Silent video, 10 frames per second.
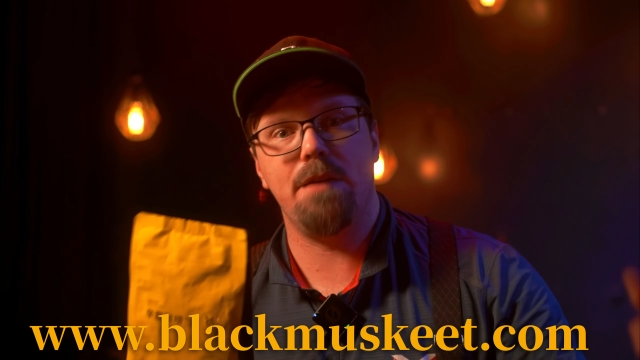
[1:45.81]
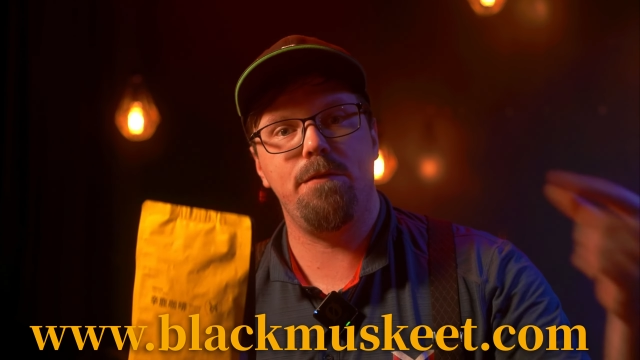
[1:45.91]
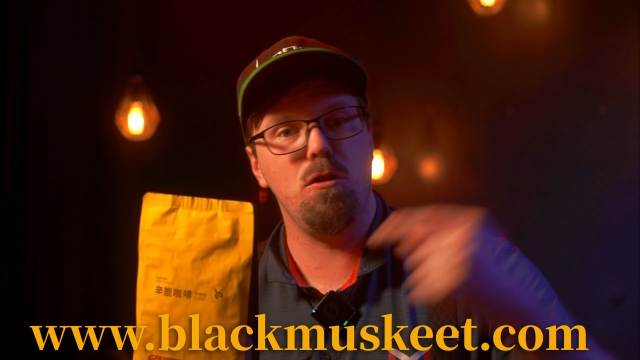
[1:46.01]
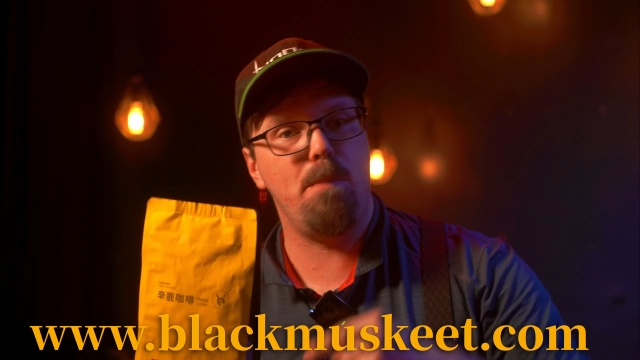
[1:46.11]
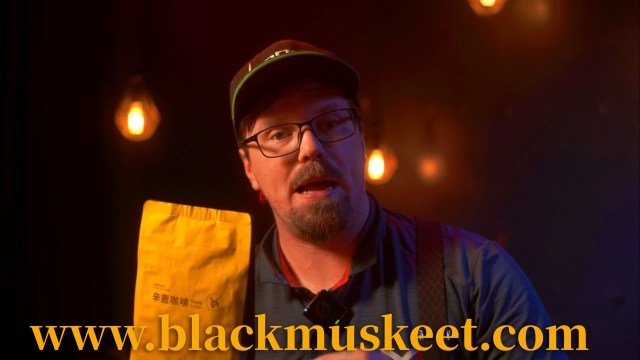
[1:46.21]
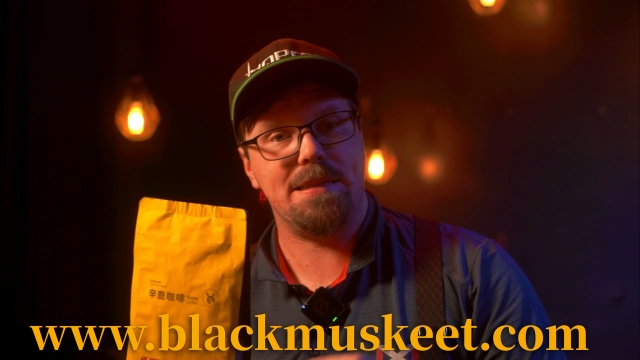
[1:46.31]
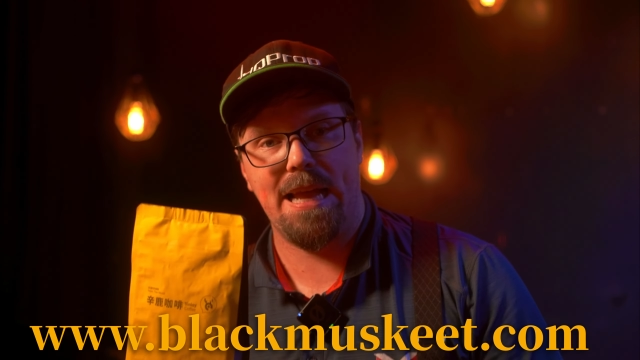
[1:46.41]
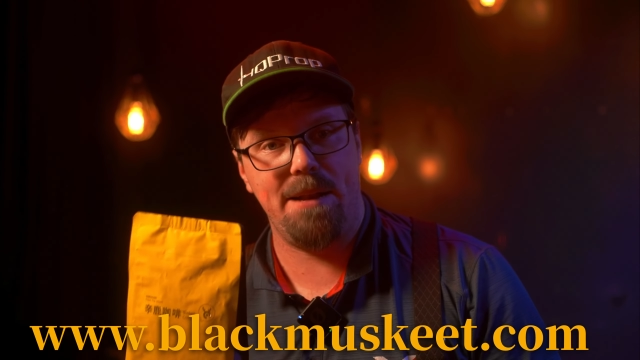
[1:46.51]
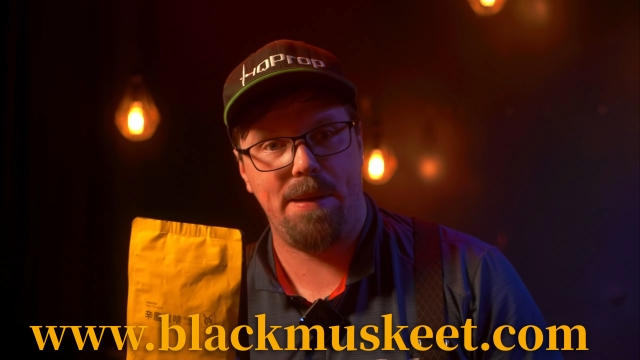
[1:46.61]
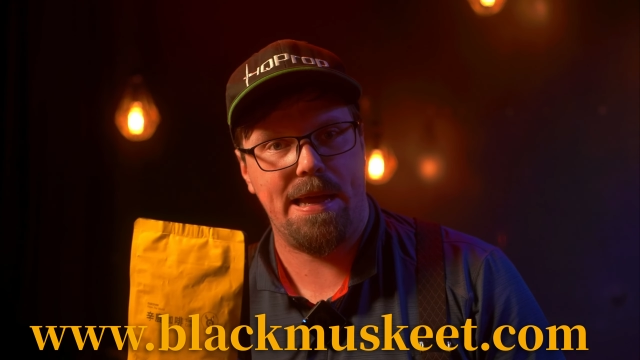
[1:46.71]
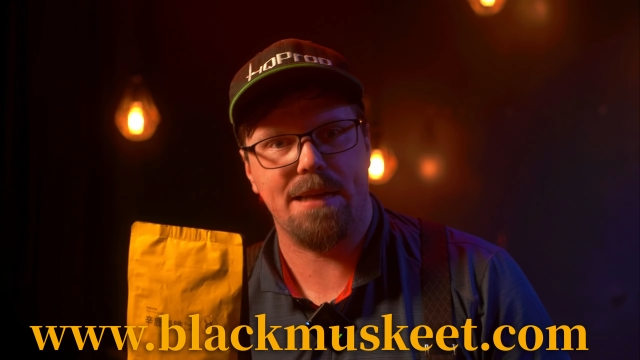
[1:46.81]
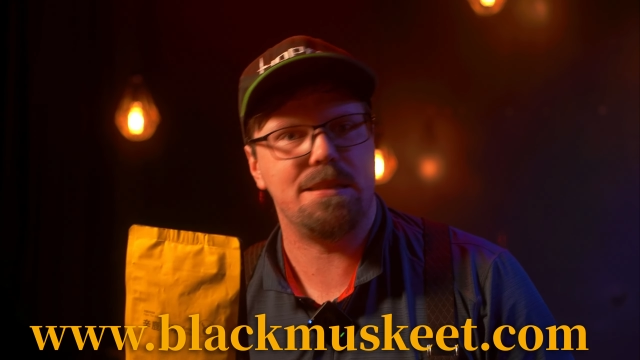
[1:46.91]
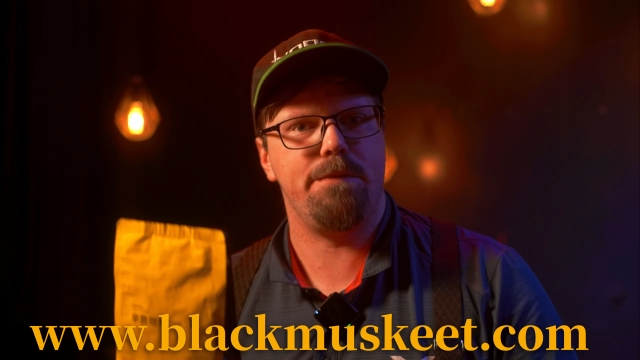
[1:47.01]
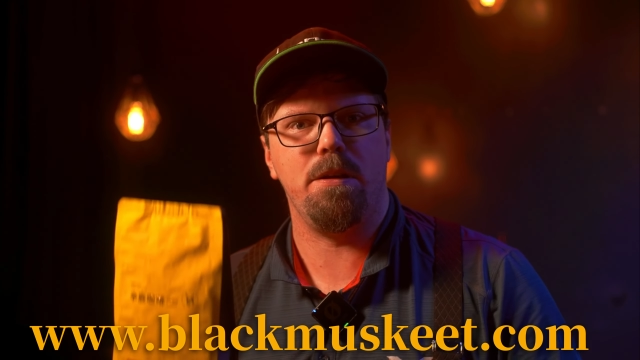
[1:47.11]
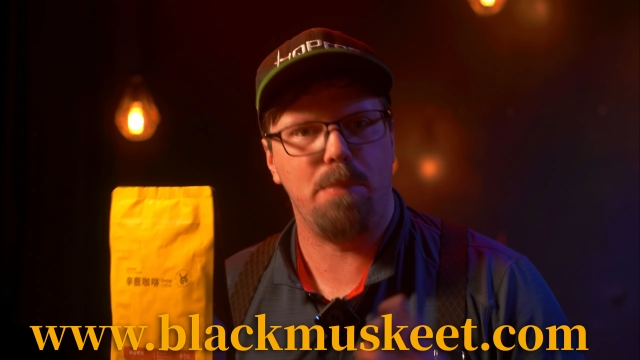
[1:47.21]
If you buy 10 bags
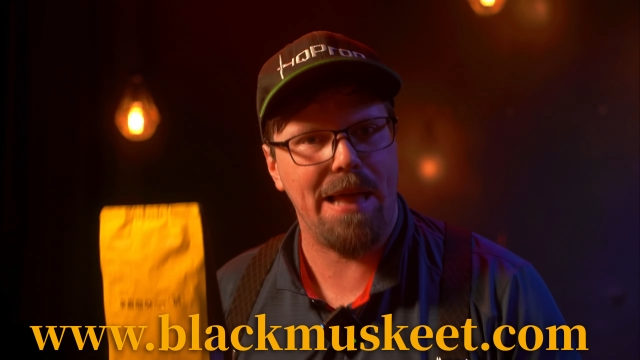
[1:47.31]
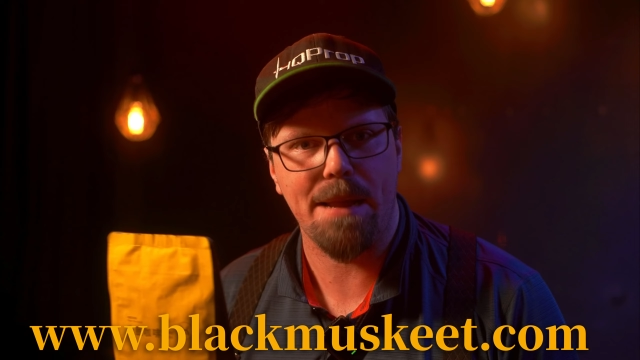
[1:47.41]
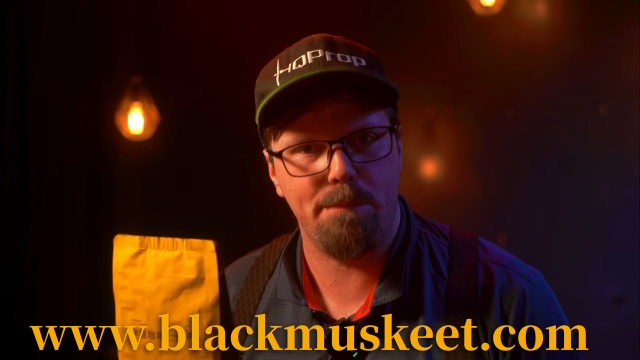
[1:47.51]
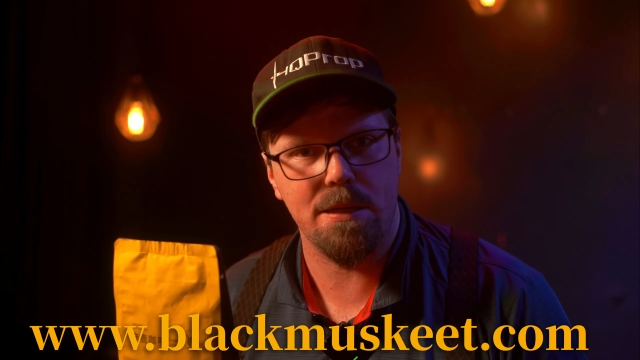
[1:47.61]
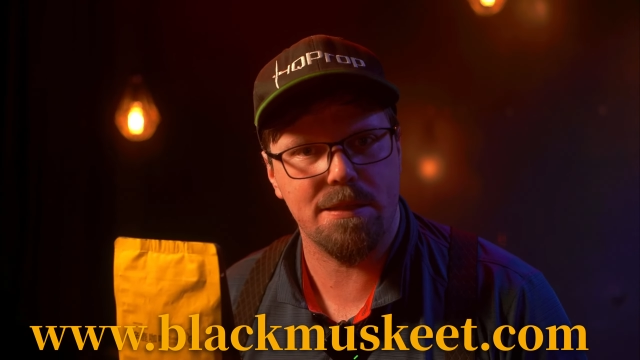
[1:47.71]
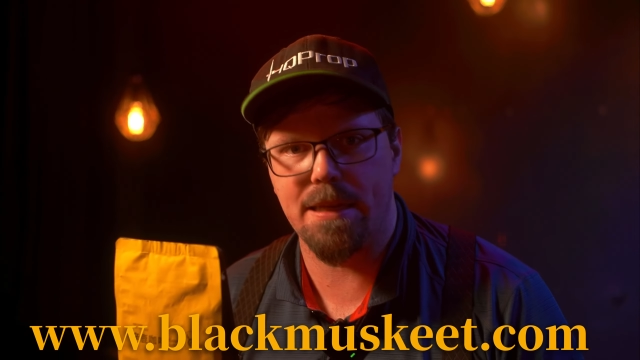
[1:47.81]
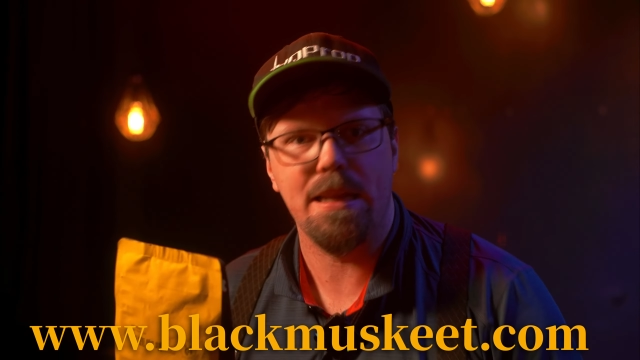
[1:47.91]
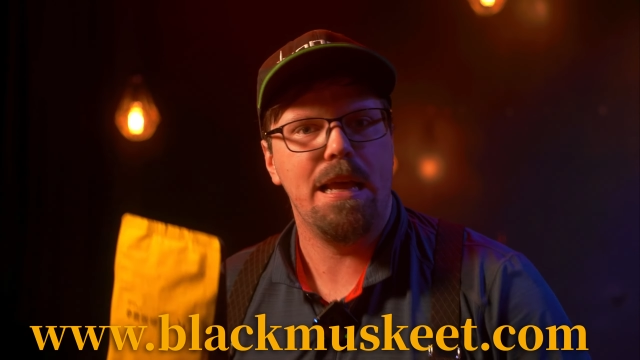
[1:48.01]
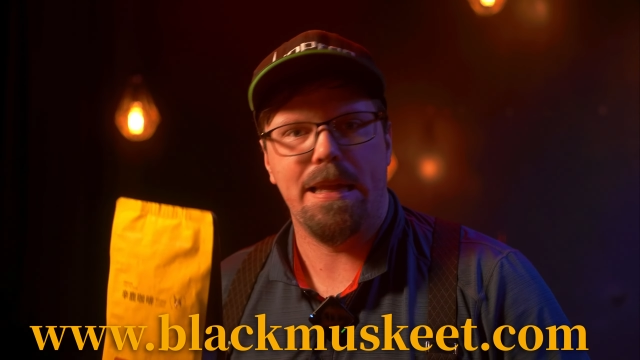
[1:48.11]
of the Black Musket